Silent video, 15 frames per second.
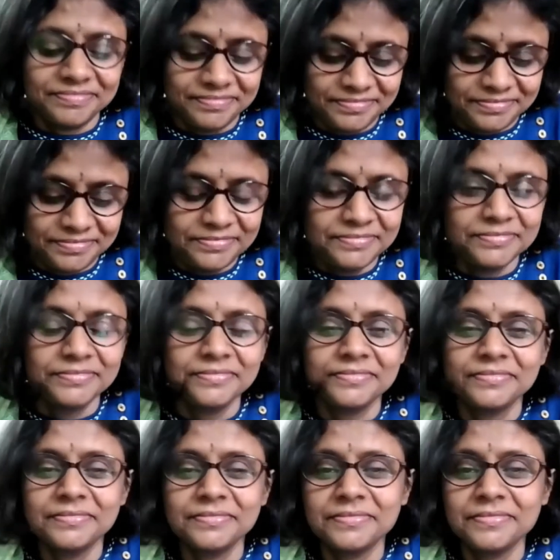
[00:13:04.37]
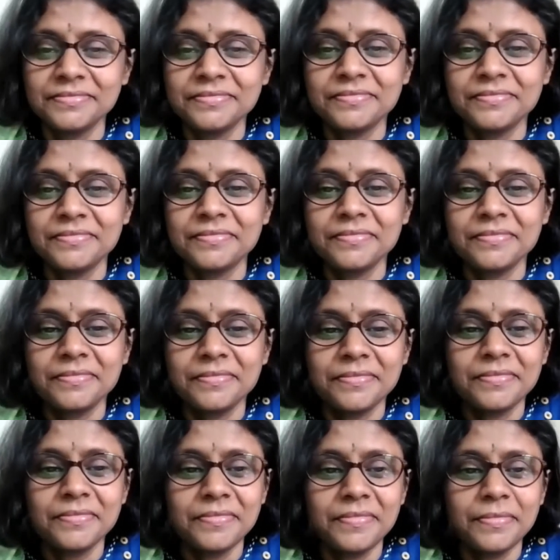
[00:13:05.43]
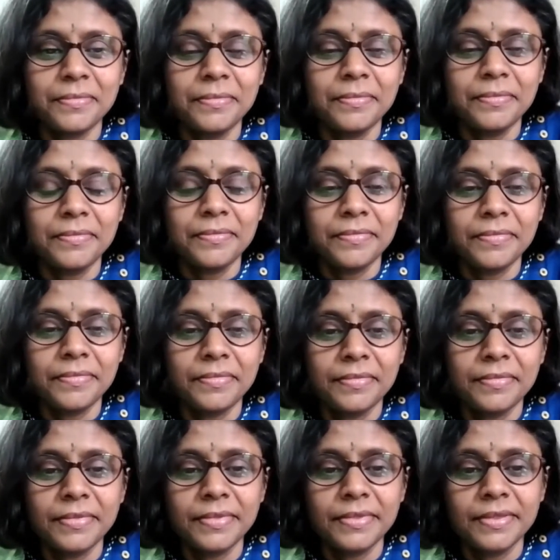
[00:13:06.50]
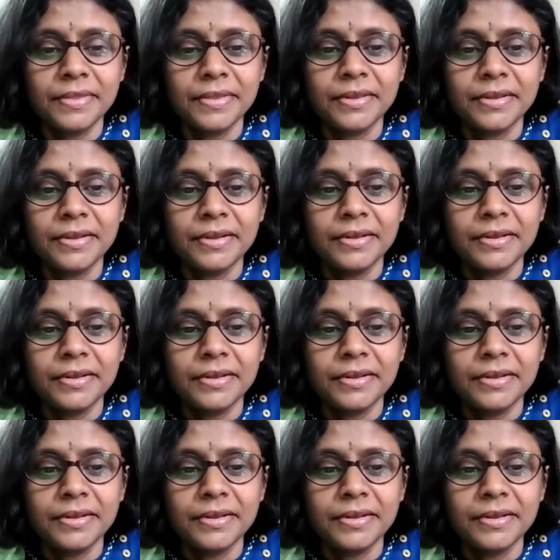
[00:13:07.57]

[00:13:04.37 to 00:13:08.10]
No words are spoken by the person on screen.